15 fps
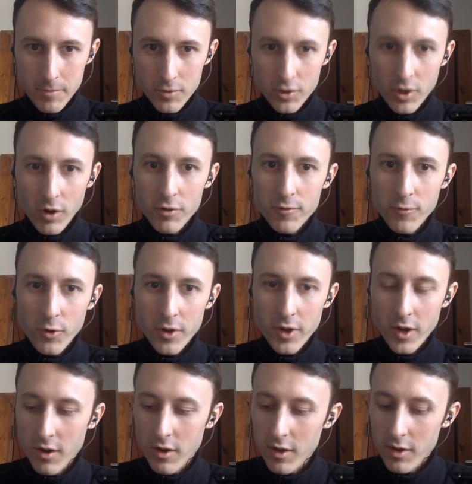Charles
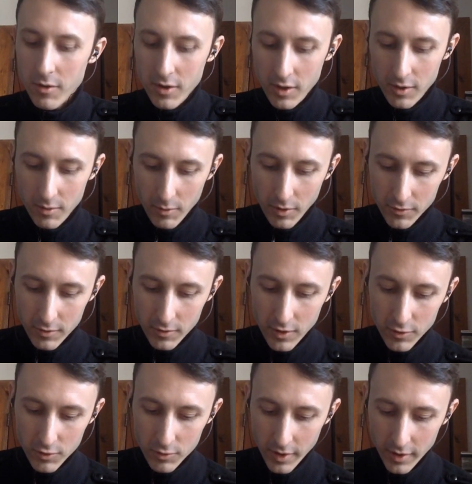Fourier.
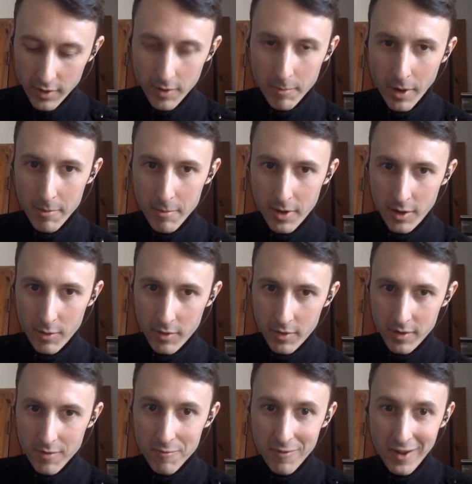He's credited by many
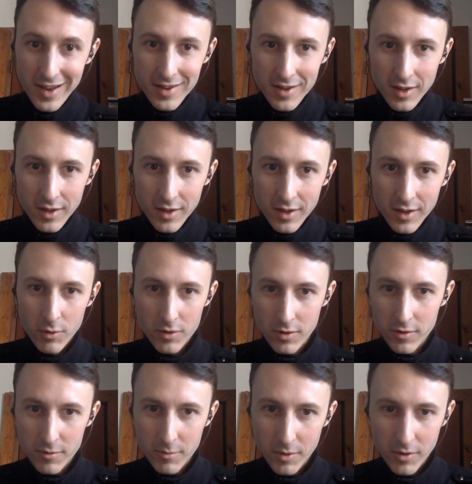with inventing
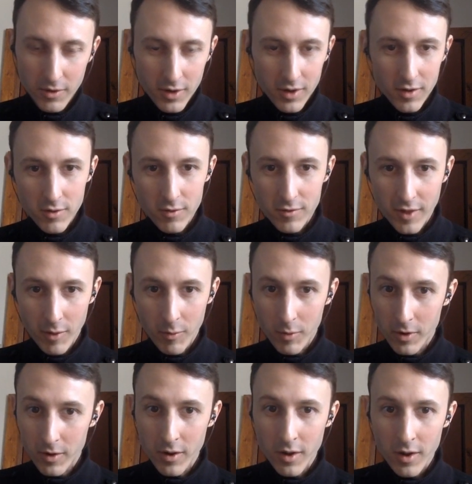socialism, although he didn't use that
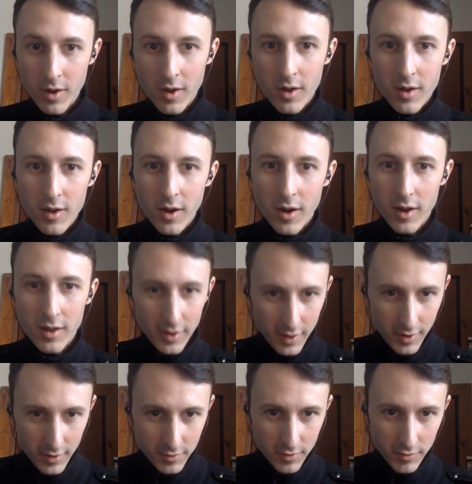word. I
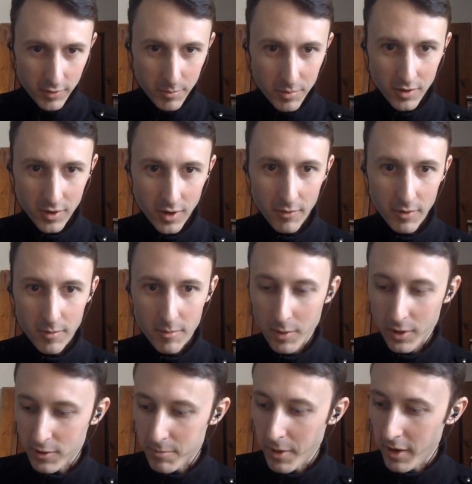like his description of it
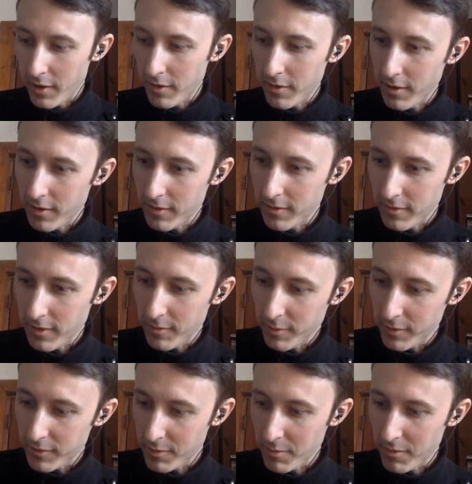much better than
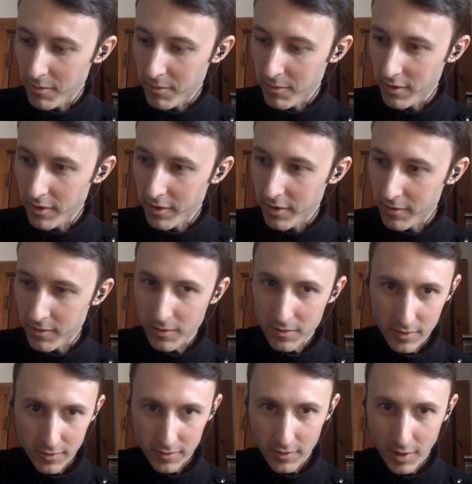what some of the other later
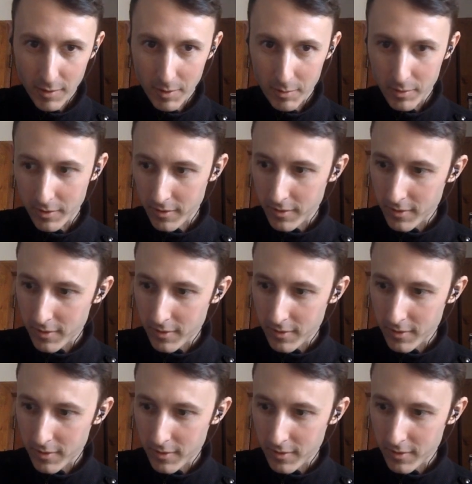socialists came up with.